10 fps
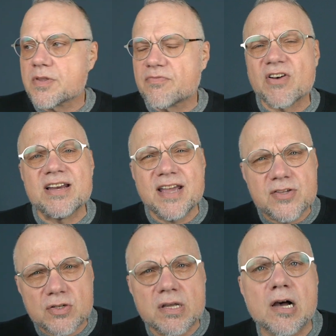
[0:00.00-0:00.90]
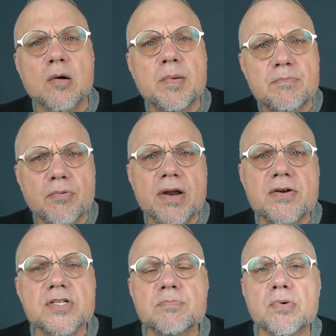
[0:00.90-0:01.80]
with financial help and
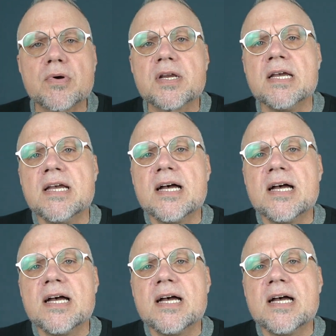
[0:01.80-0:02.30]
prayer support,